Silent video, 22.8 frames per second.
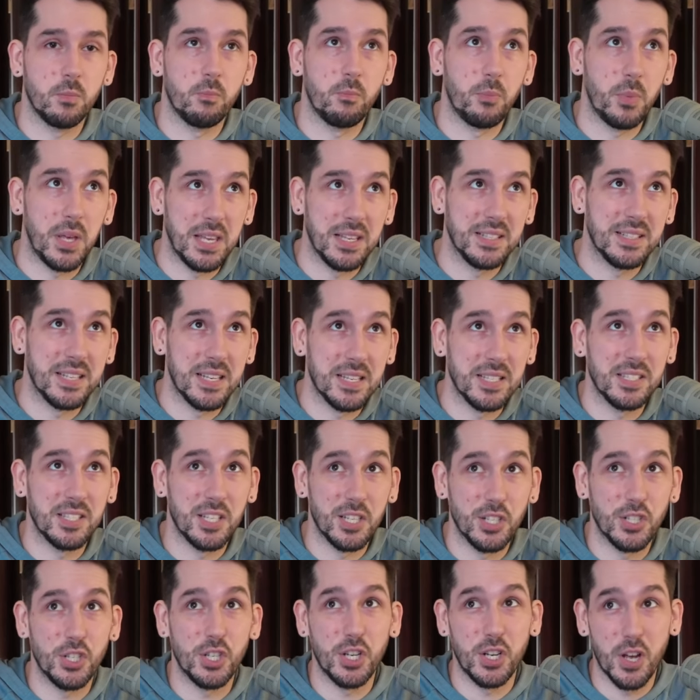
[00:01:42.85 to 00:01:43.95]

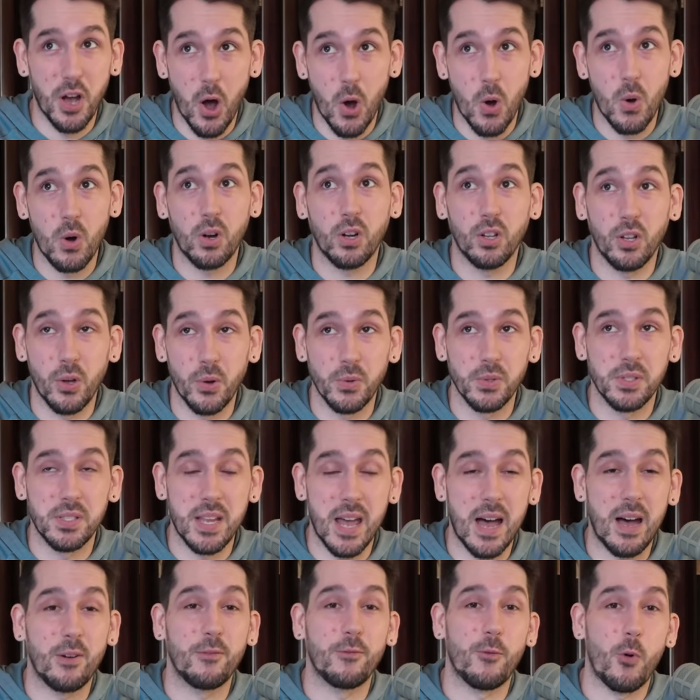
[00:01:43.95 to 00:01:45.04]
PTCGO closed
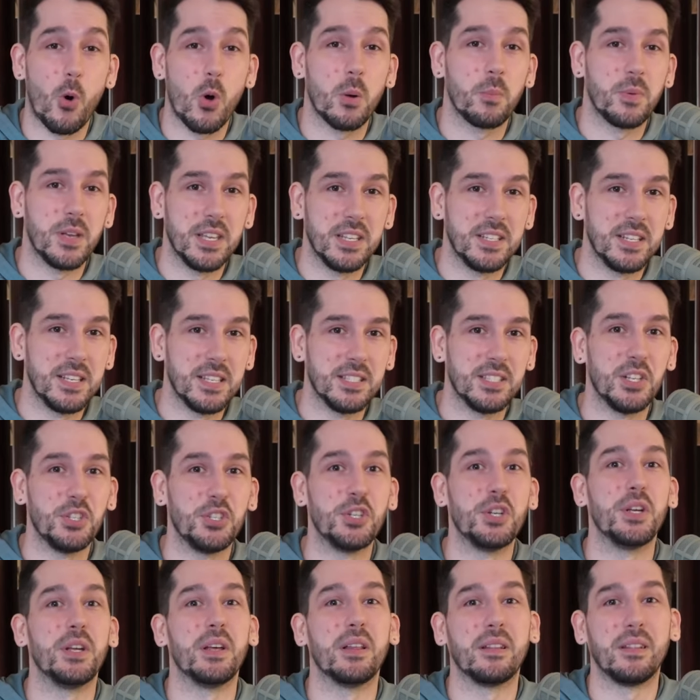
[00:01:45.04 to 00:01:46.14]
down for
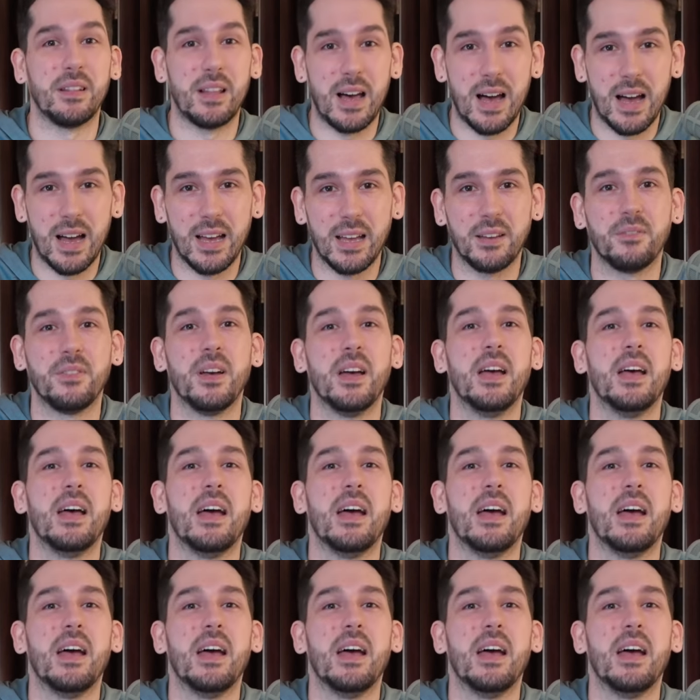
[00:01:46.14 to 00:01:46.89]
PTCG Live,